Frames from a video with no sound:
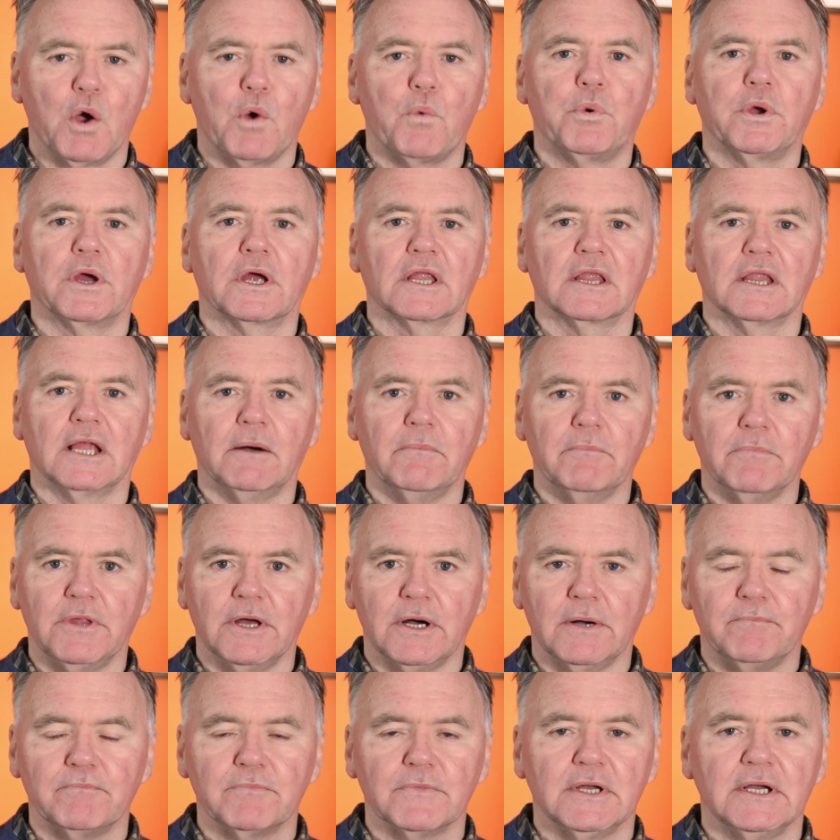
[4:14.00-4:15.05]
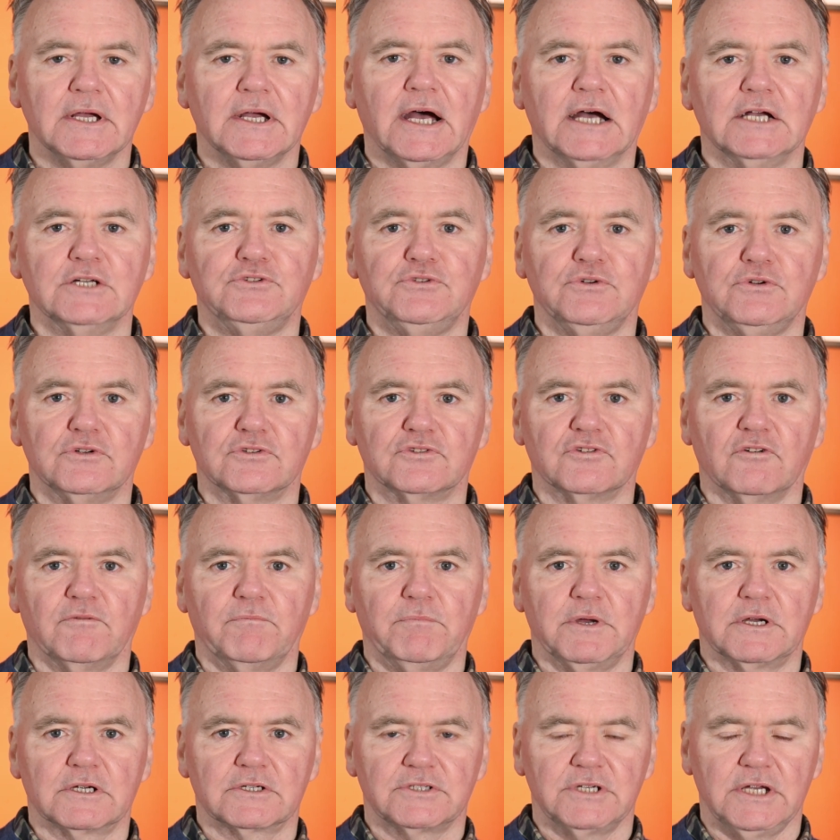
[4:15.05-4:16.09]
where lambda has units of
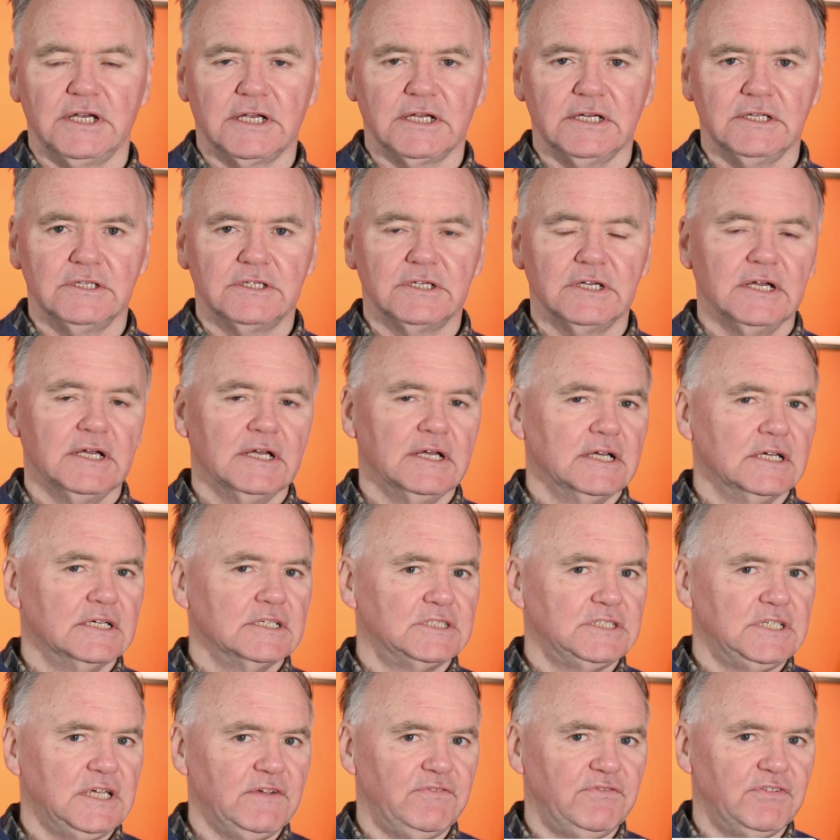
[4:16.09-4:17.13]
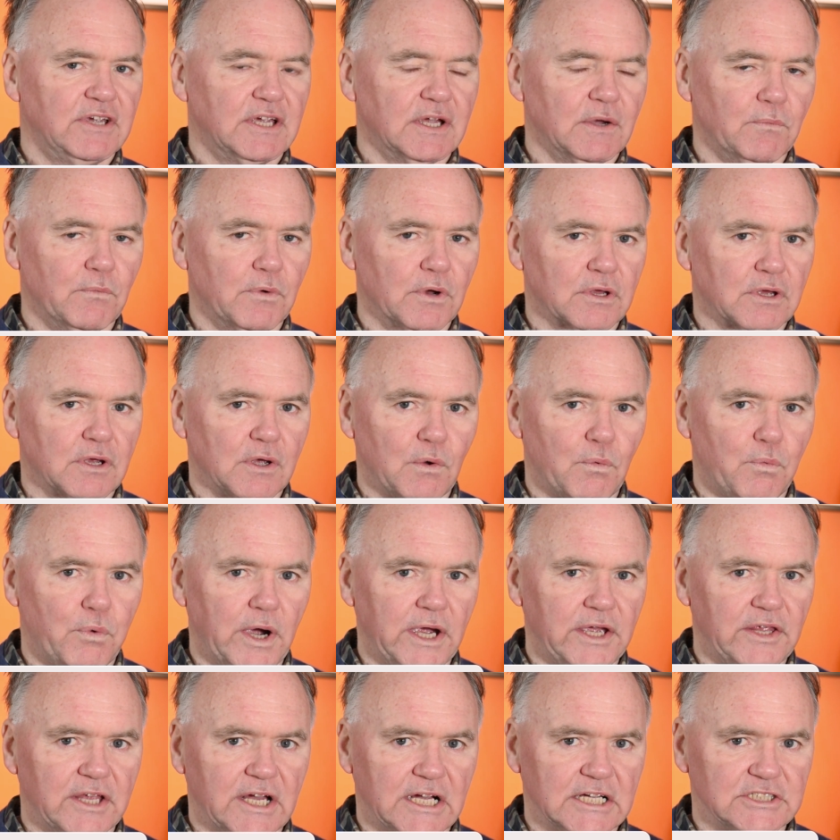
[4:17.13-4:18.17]
per second. See if you can work out
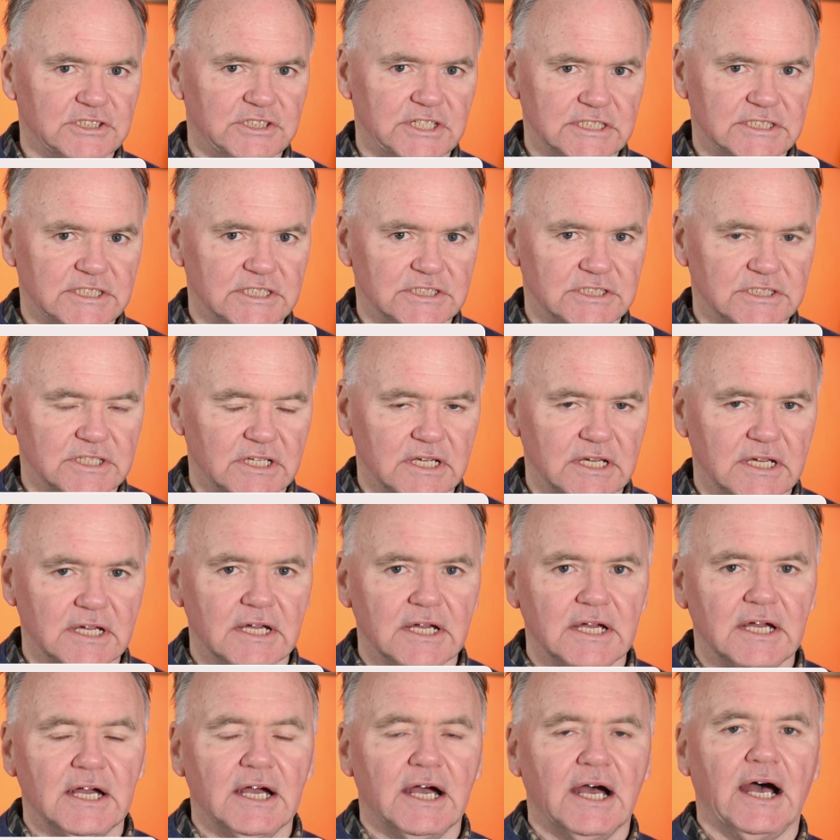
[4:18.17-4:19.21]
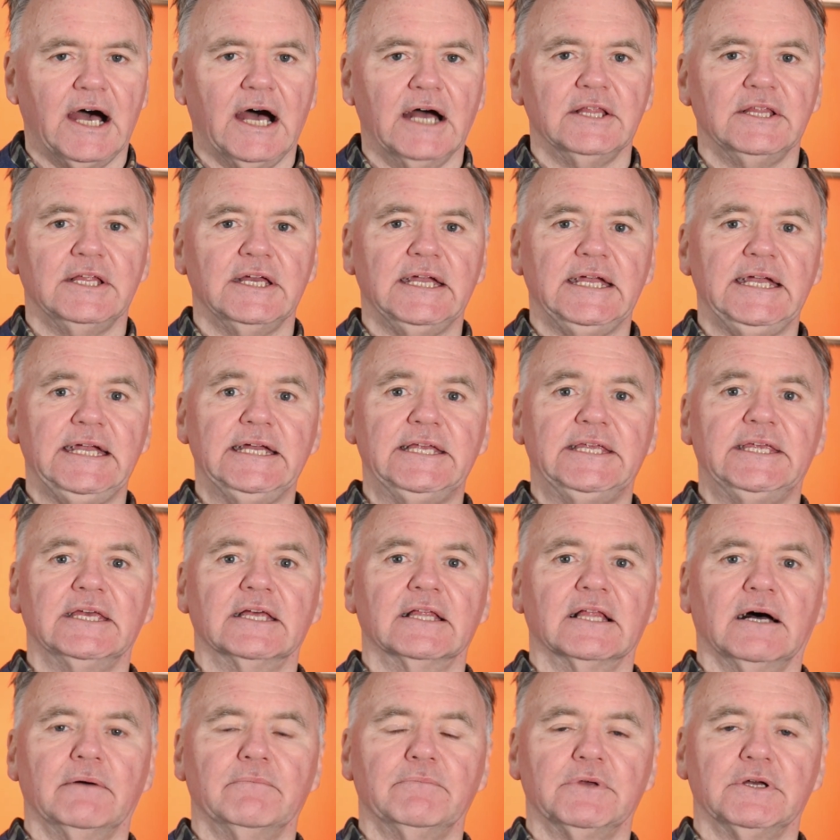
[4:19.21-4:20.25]
why that's necessary. And e to the
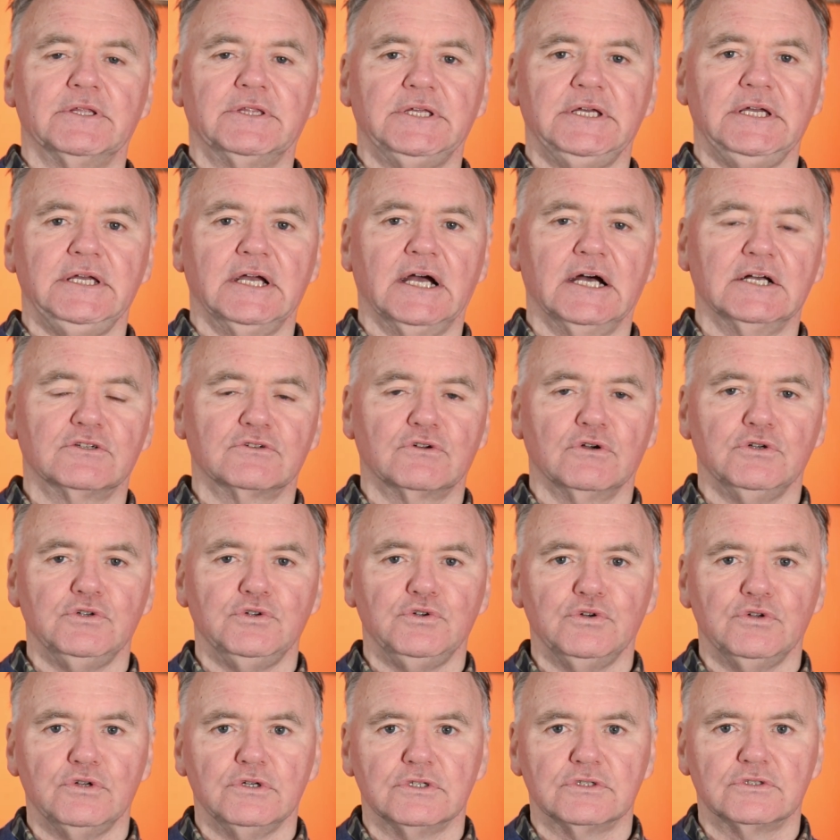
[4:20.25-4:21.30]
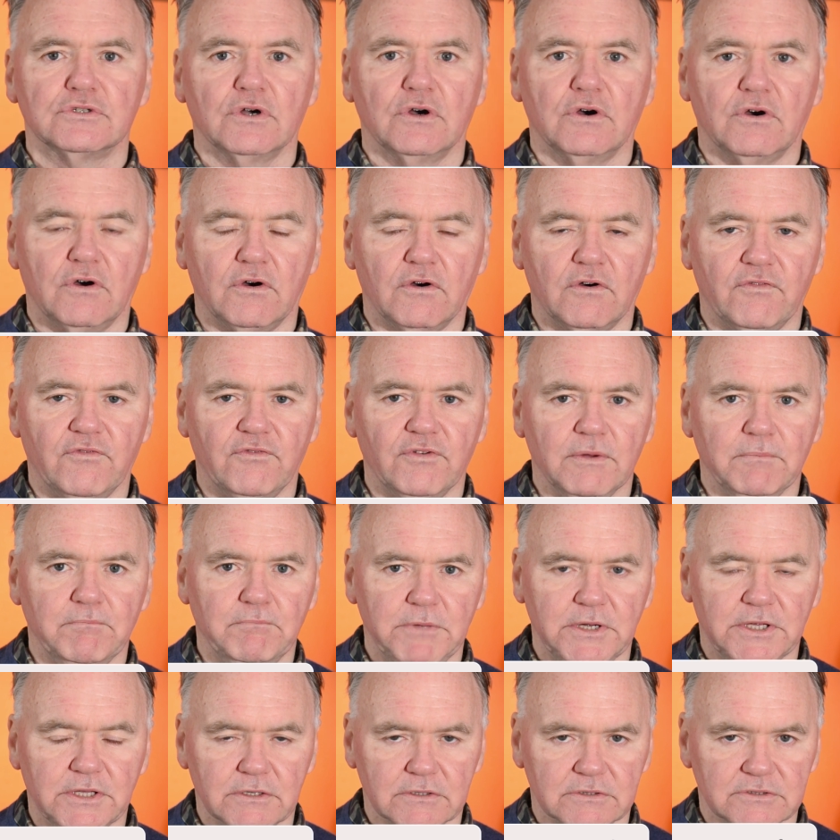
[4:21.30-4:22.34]
lambda t has got units of
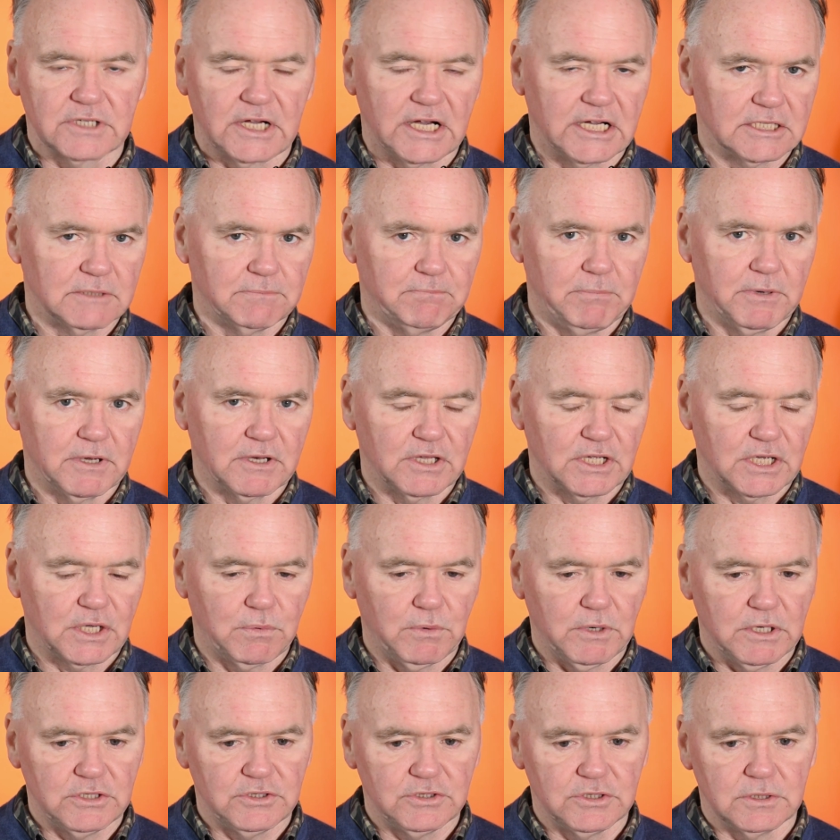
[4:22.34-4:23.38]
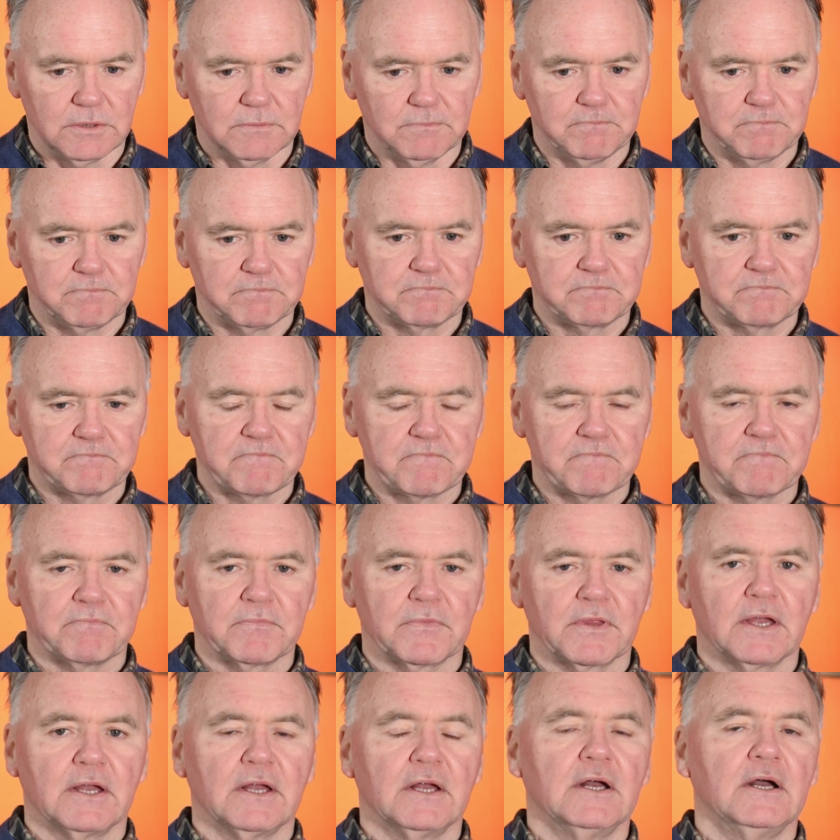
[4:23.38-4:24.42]
meters as per the question.
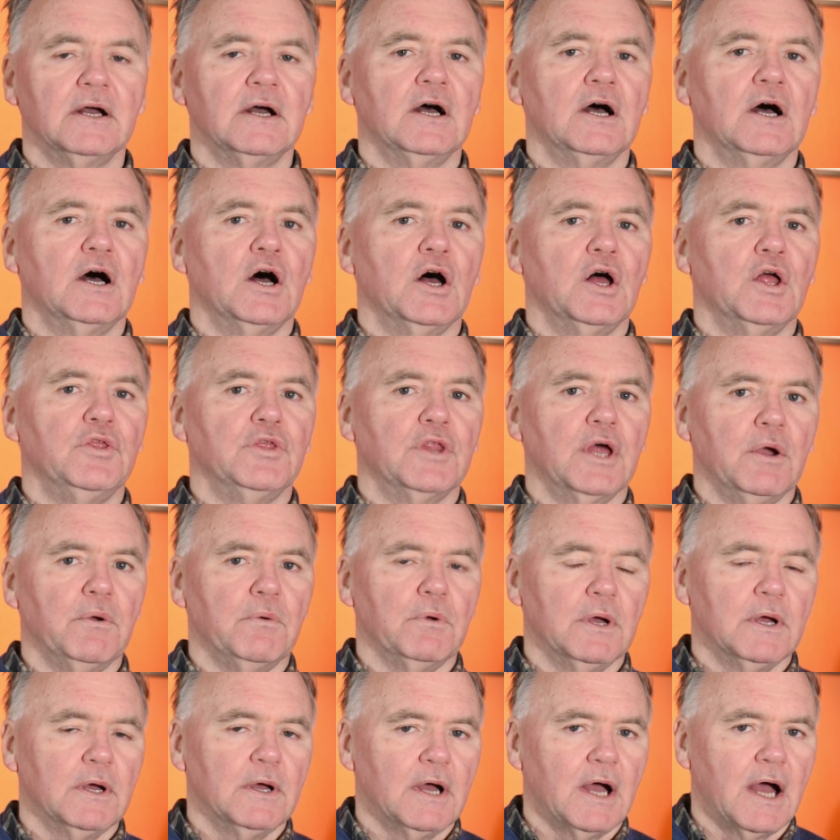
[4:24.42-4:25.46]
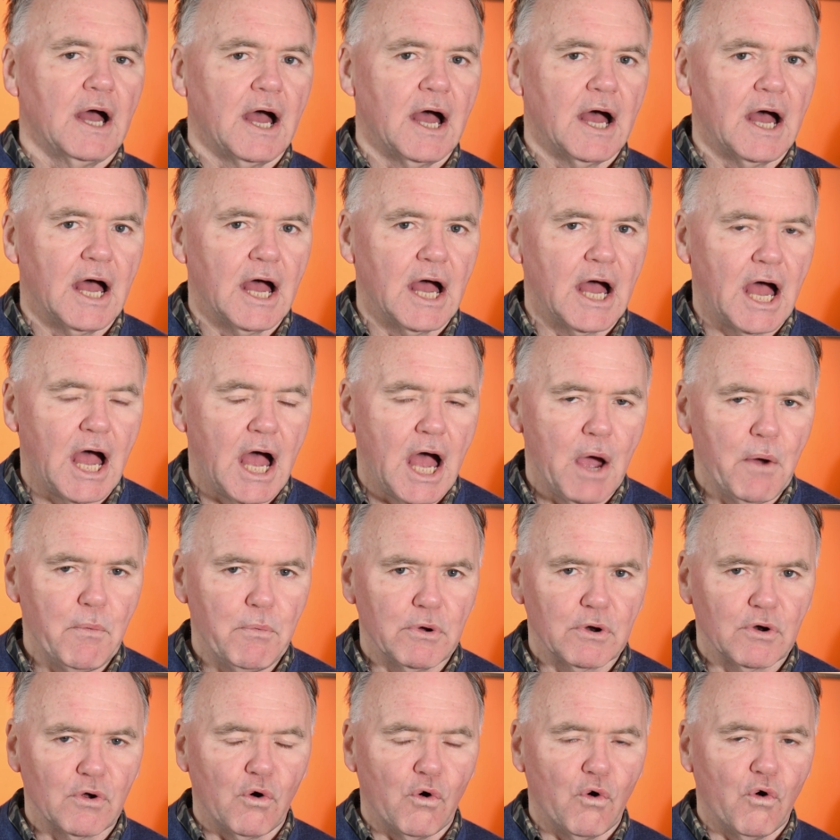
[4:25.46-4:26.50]
Now,
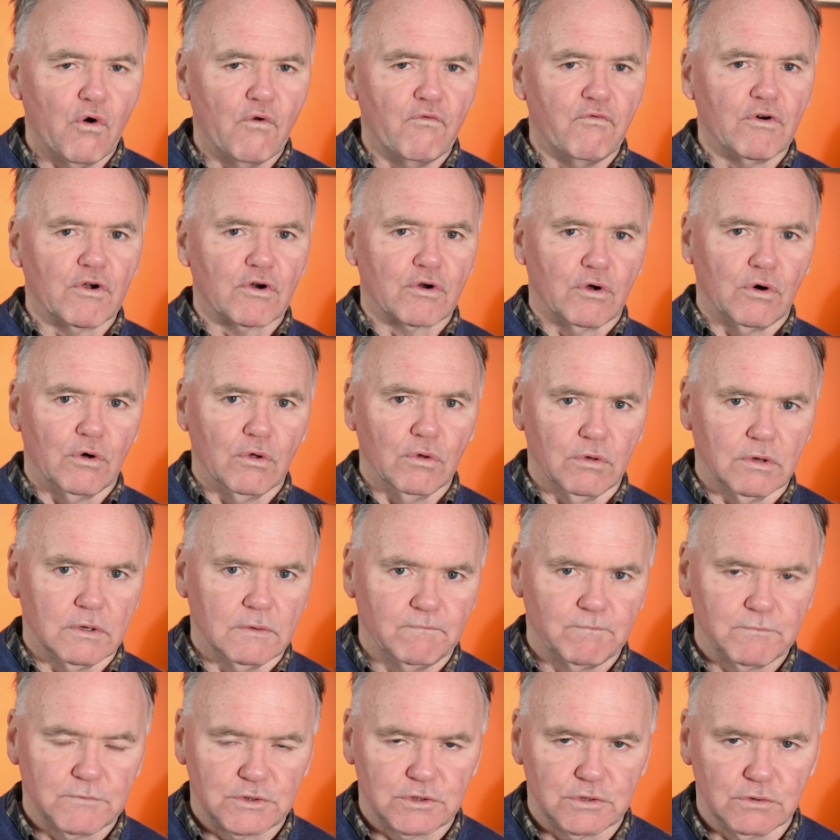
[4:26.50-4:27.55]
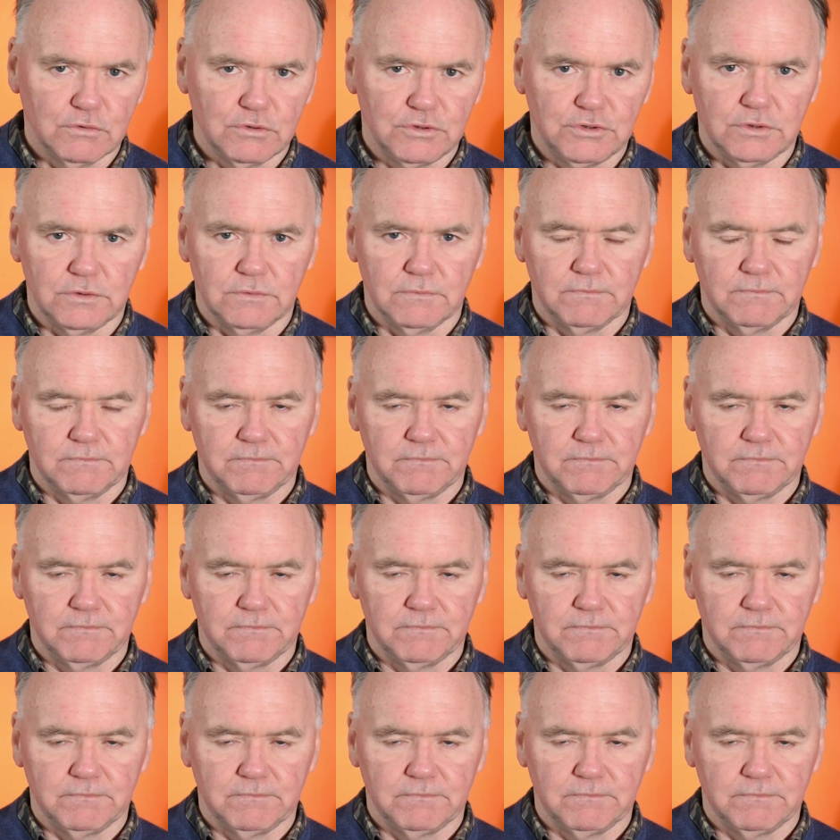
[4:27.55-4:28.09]
our overall solution